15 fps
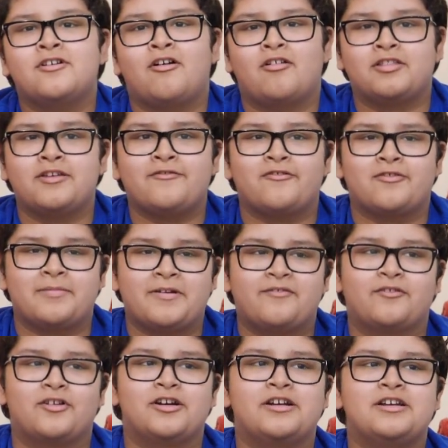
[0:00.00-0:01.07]
on the
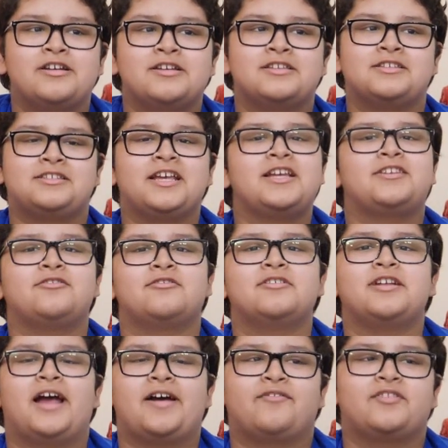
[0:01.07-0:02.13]
4x4. Stay
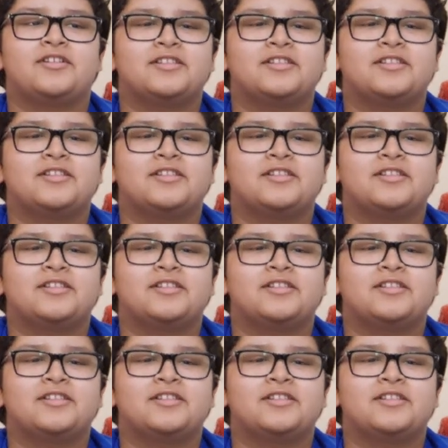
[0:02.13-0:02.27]
tuned after